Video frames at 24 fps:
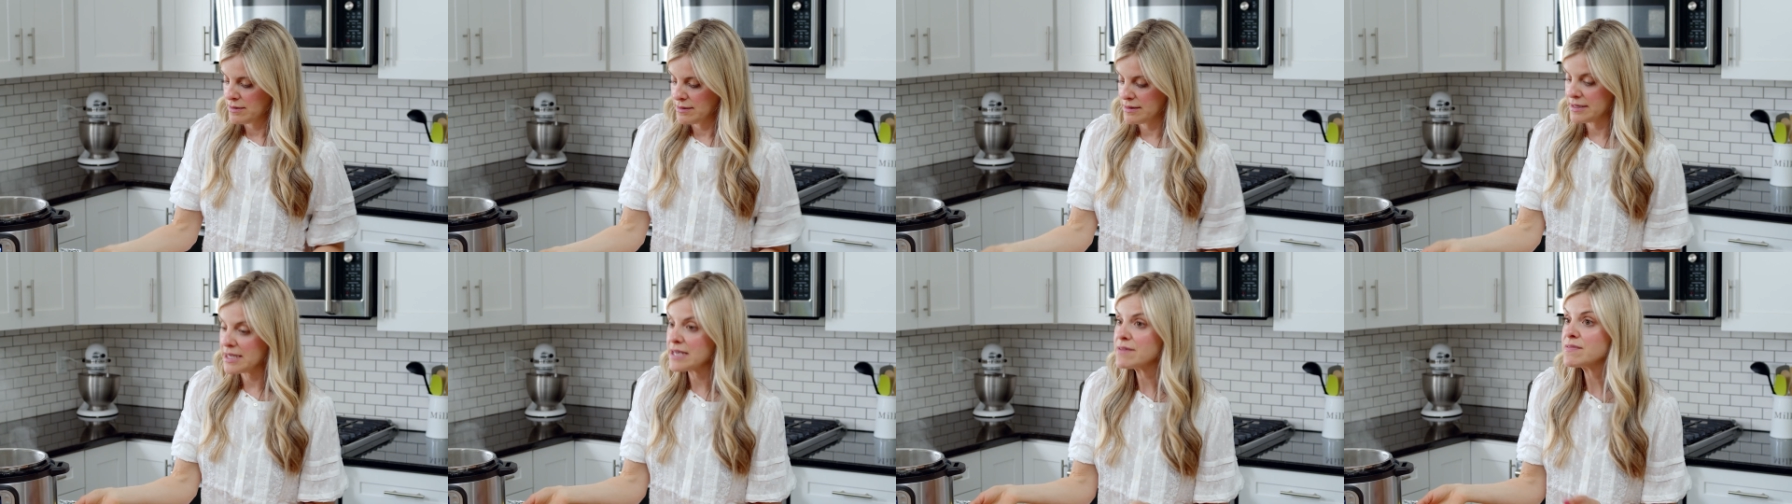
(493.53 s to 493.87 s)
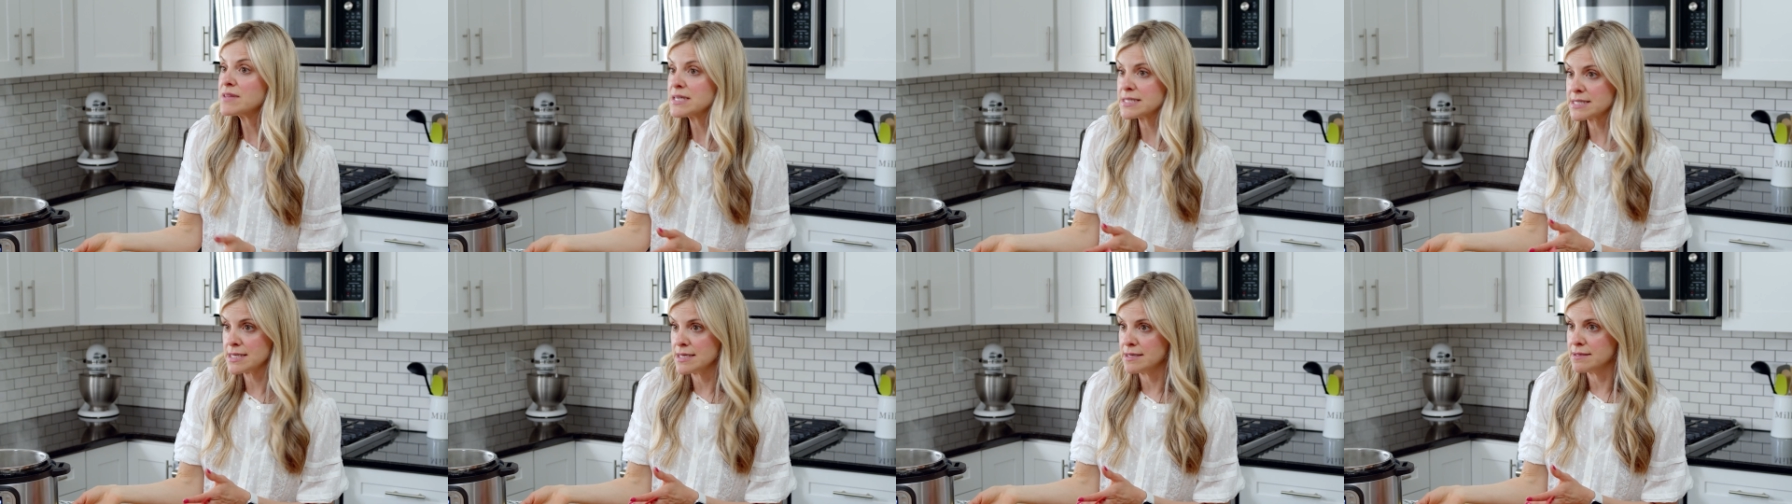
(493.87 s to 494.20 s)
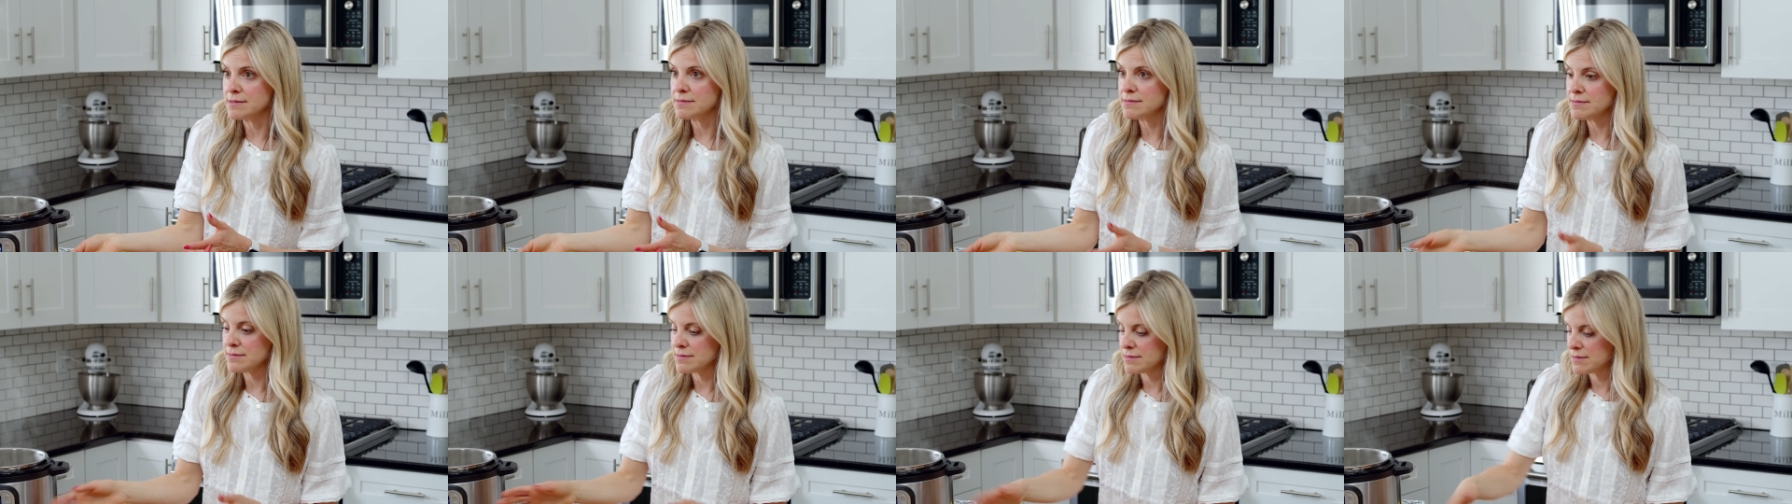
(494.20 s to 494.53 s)
Leave this
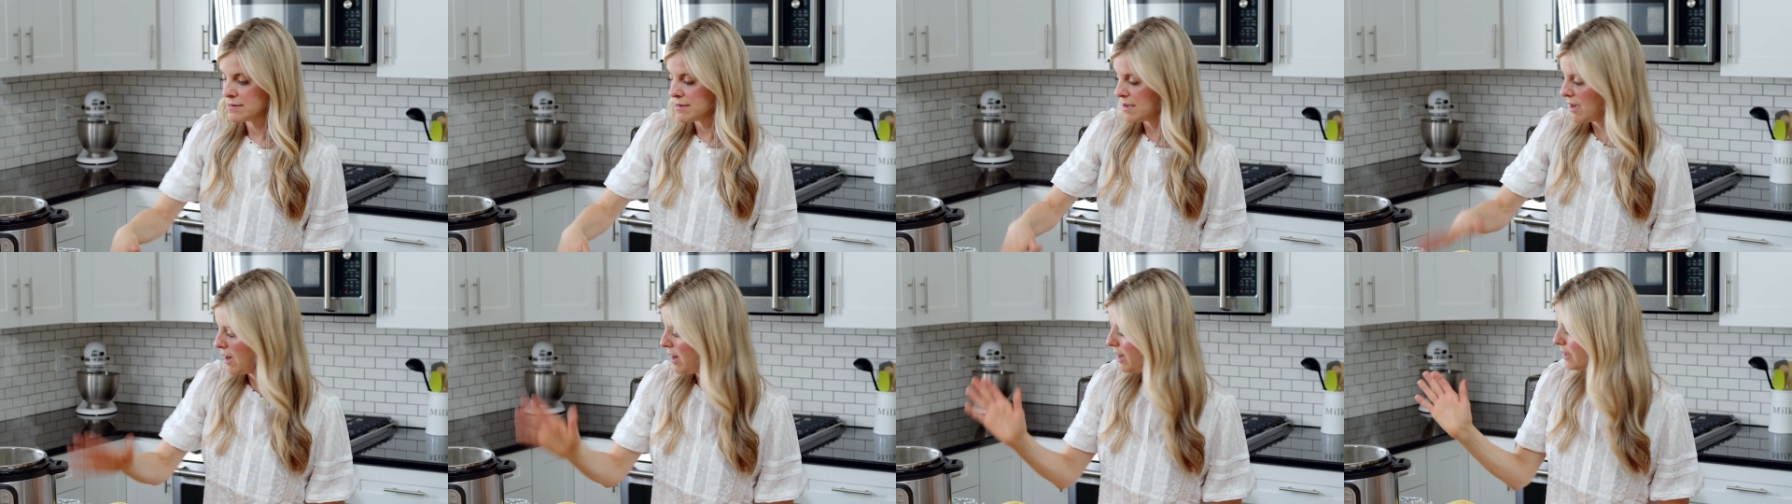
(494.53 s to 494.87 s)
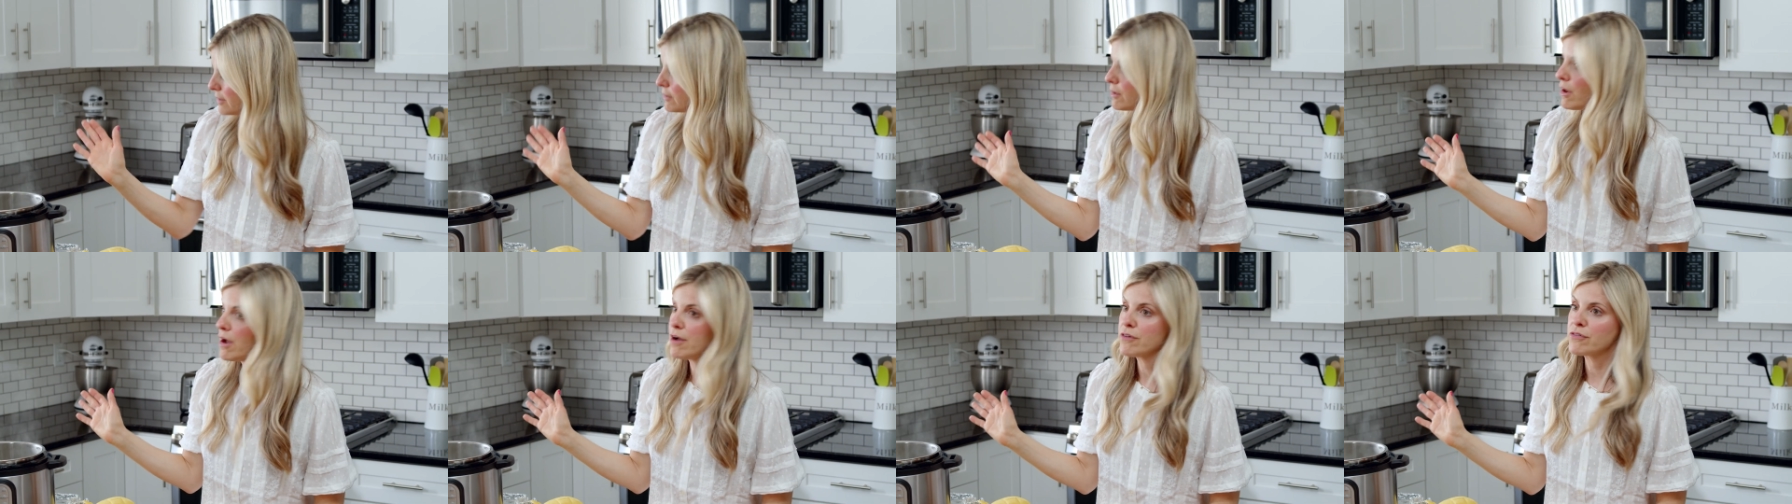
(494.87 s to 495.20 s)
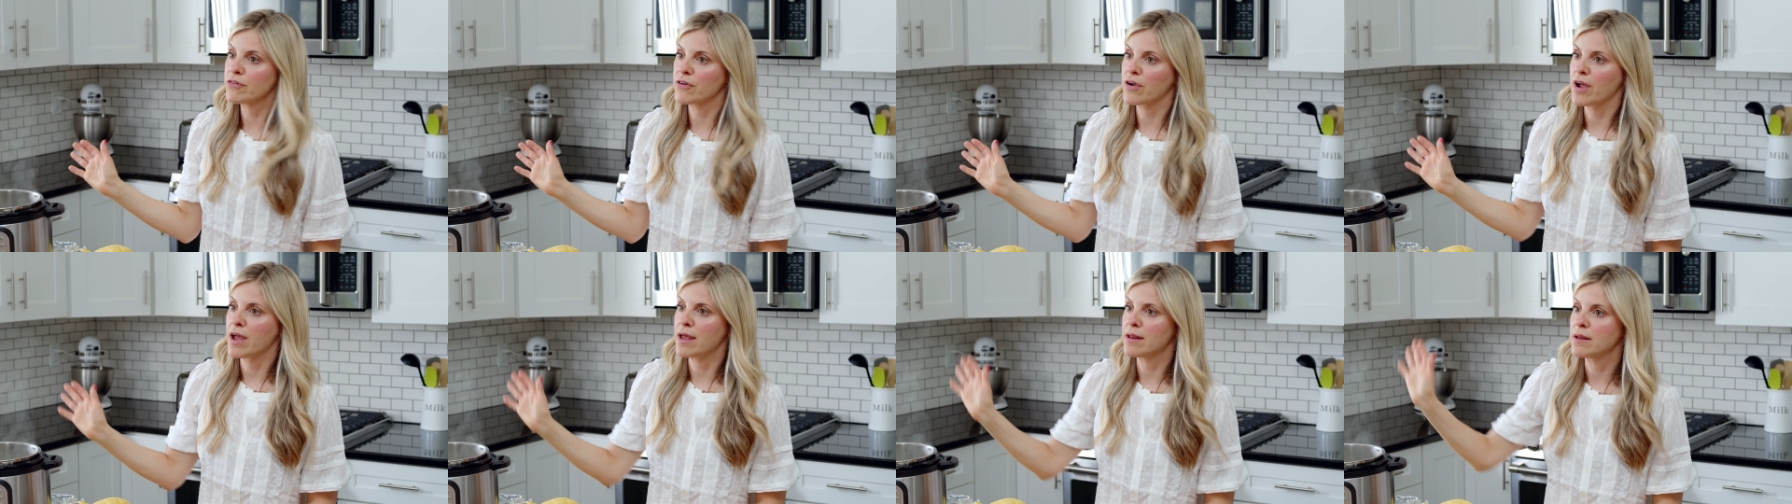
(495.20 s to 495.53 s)
in,
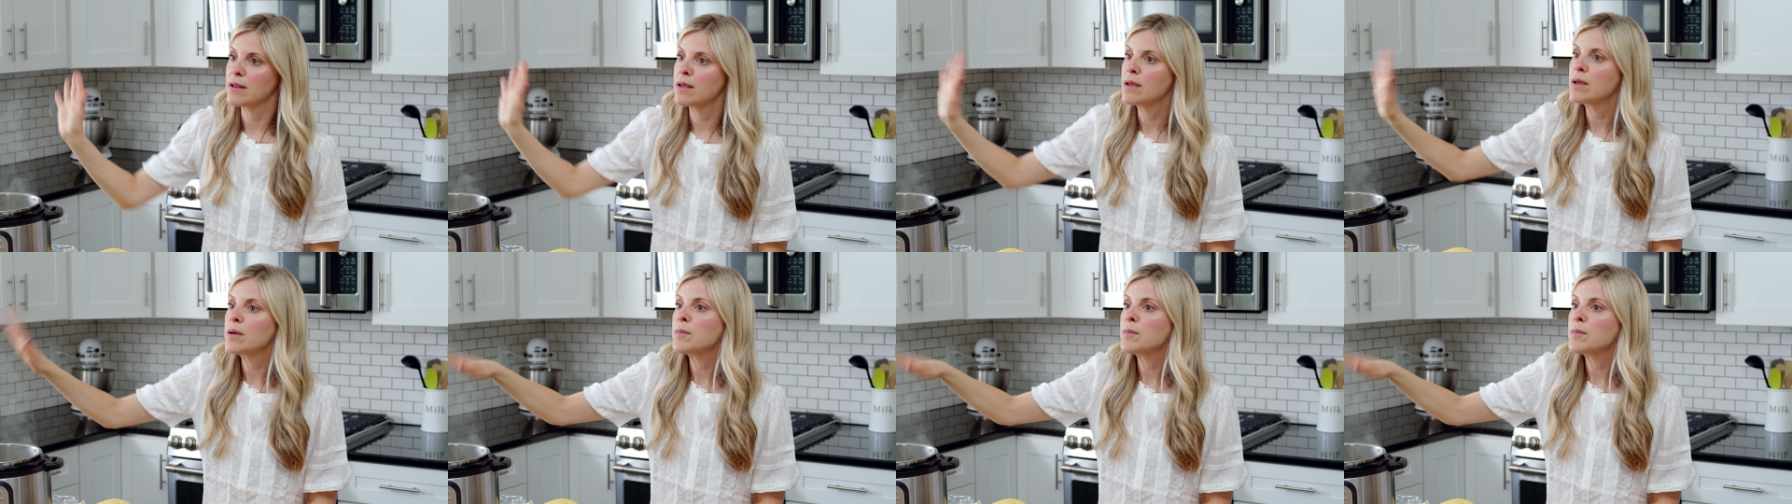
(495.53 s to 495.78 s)
uncover it,